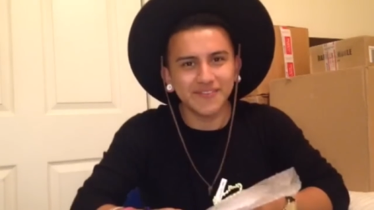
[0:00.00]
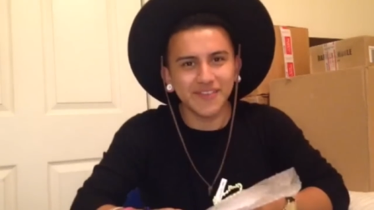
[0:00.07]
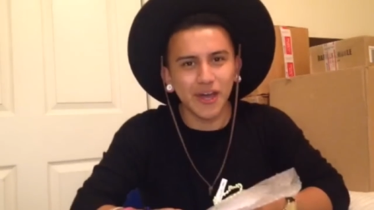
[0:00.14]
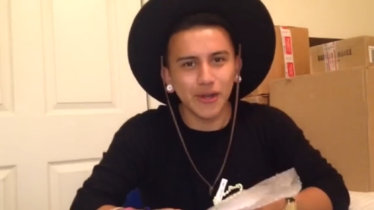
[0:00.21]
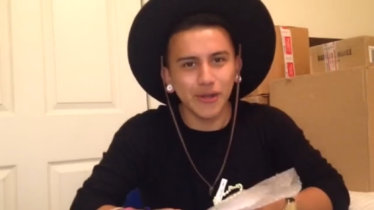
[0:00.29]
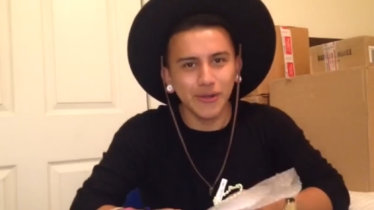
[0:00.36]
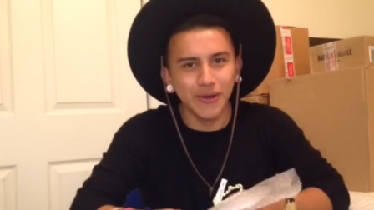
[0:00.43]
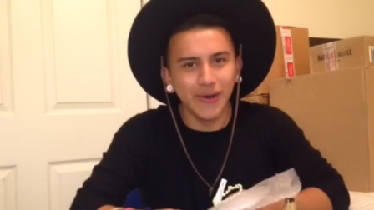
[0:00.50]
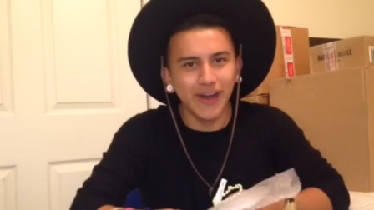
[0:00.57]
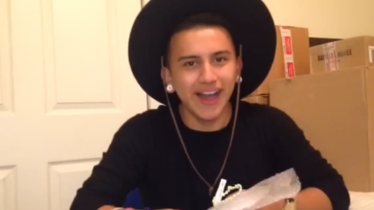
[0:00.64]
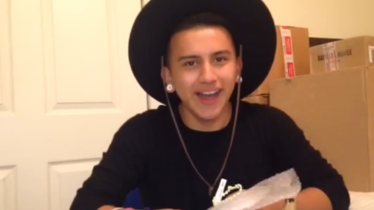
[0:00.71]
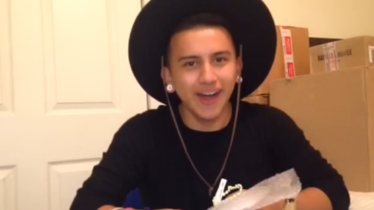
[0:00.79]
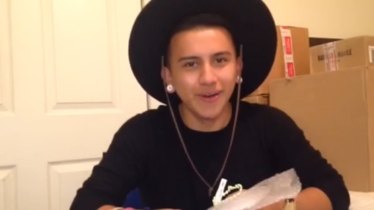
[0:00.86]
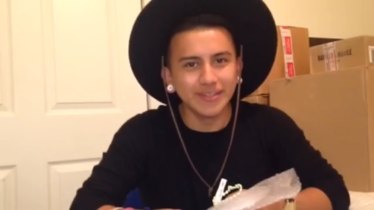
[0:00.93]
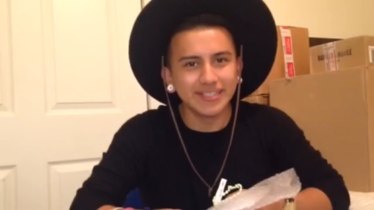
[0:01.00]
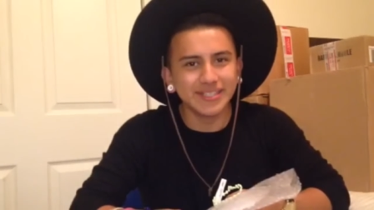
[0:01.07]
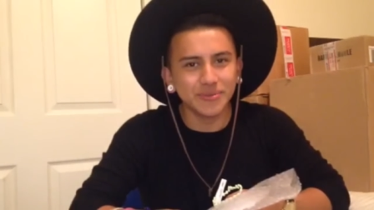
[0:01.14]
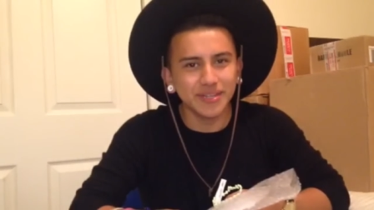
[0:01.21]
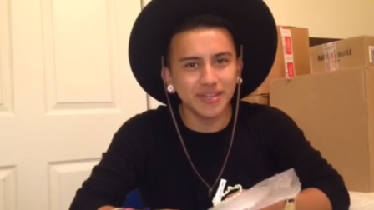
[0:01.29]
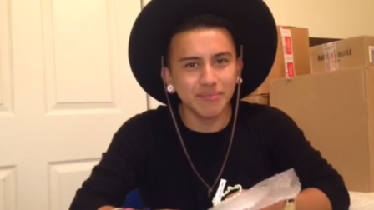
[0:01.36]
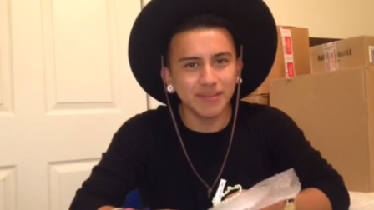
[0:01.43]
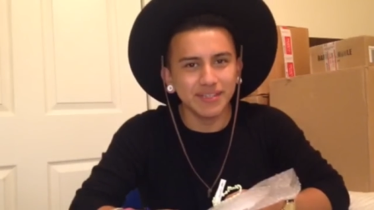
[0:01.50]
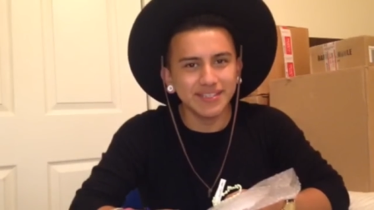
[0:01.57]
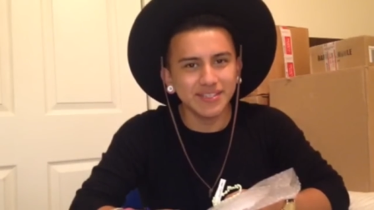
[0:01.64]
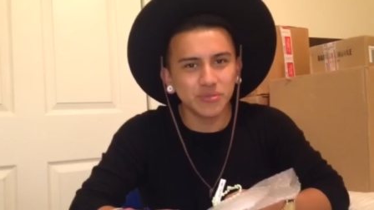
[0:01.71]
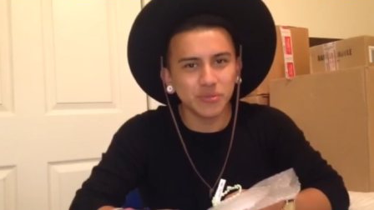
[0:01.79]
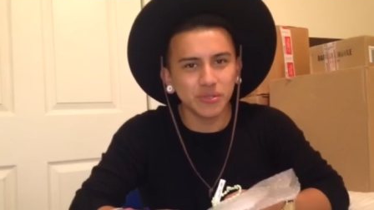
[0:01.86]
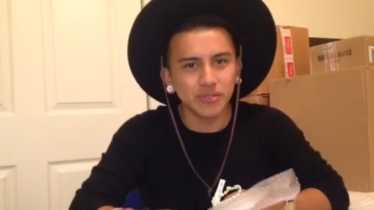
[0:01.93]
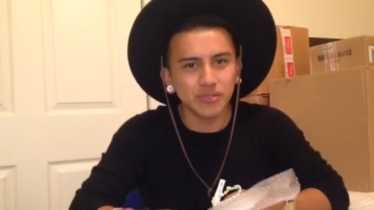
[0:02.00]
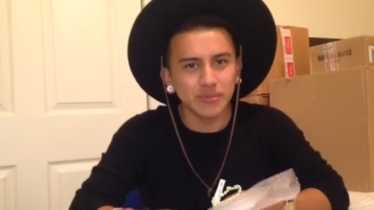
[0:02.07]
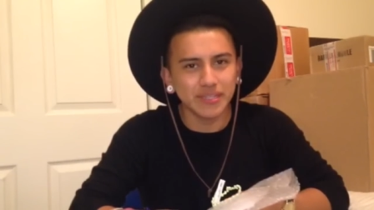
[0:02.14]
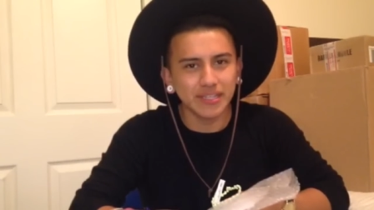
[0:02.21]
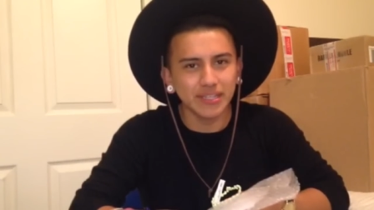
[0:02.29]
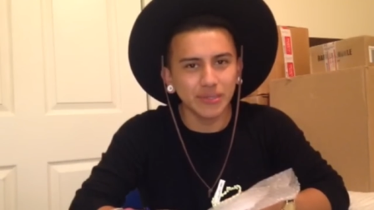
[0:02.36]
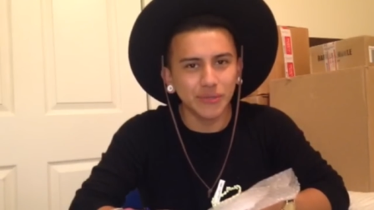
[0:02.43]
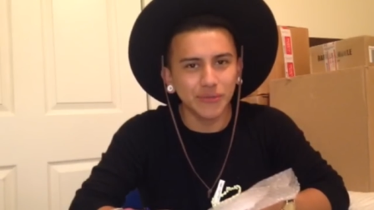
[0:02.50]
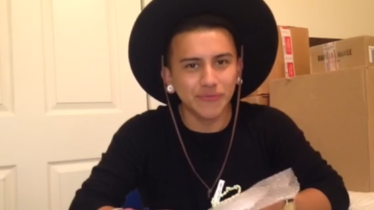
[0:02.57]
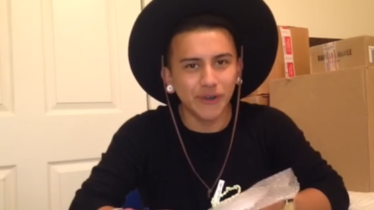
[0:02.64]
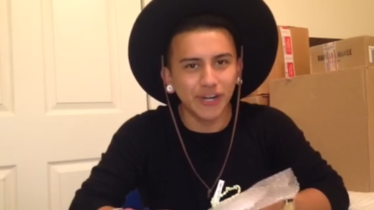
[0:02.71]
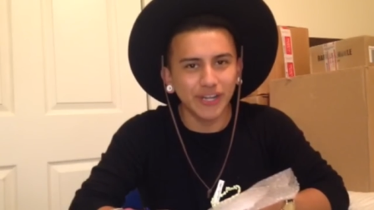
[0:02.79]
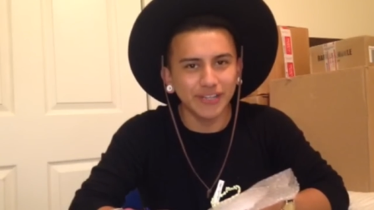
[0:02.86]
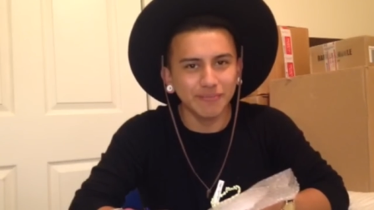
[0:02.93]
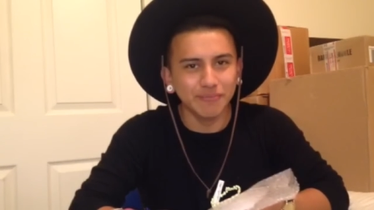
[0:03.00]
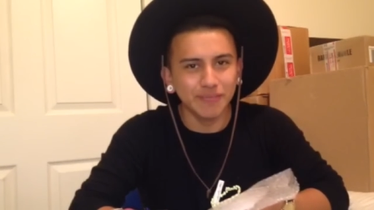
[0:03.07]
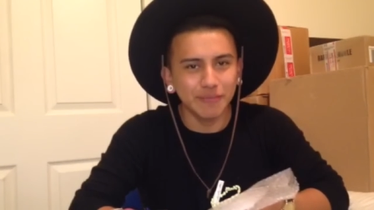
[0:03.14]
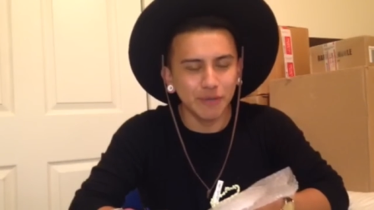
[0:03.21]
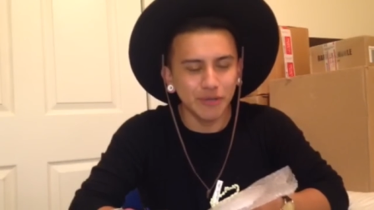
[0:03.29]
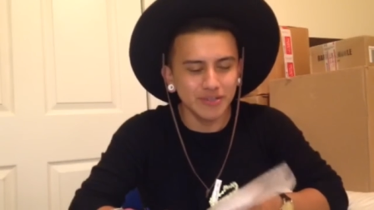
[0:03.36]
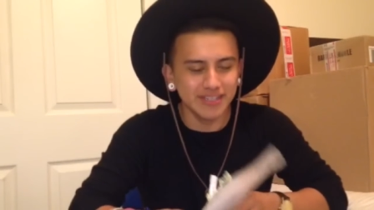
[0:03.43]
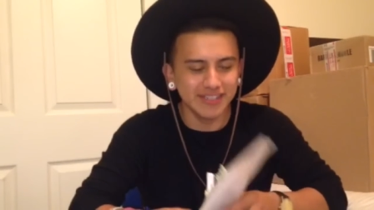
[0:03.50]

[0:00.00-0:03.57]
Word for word: Y'all don't know, I always tweet a bunch of turtles with a little party emoji.